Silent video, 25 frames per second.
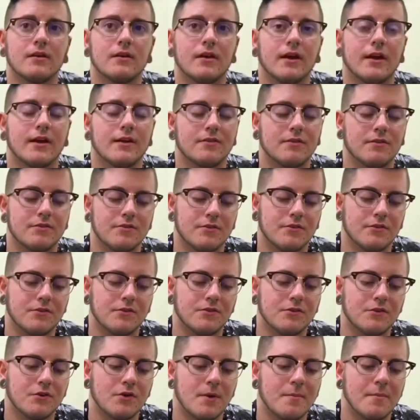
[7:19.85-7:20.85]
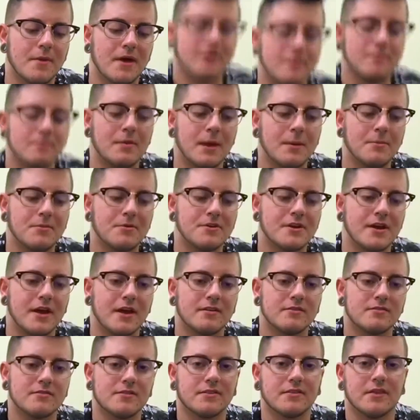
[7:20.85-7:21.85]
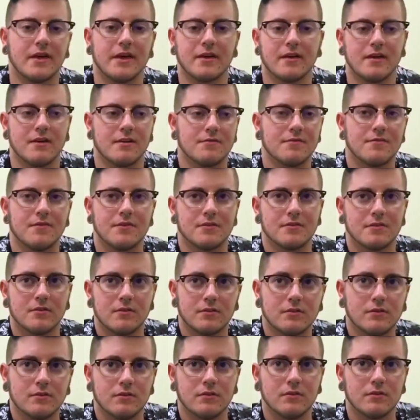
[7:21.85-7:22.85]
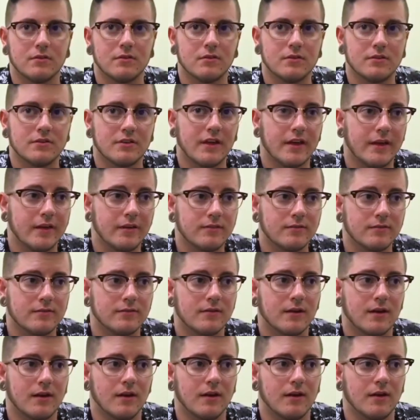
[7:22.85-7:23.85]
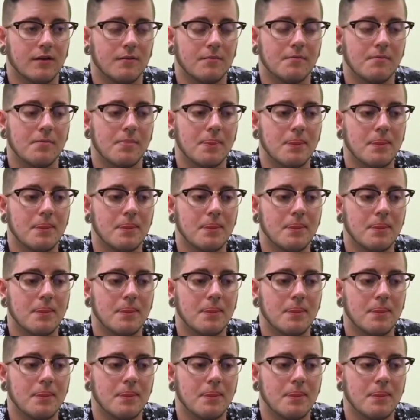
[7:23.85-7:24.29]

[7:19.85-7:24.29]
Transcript: It, you do a pen and paper test and like a physical test. Um,